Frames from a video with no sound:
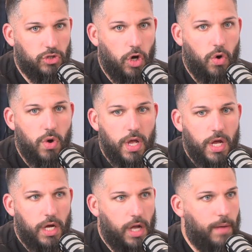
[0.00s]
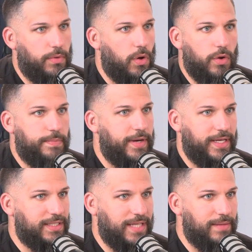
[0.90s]
So a couple of the
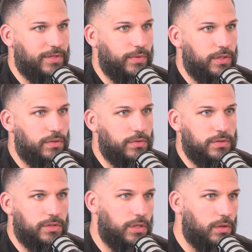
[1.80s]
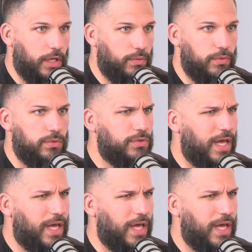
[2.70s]
orthopedic exams that we do is, like Ruse.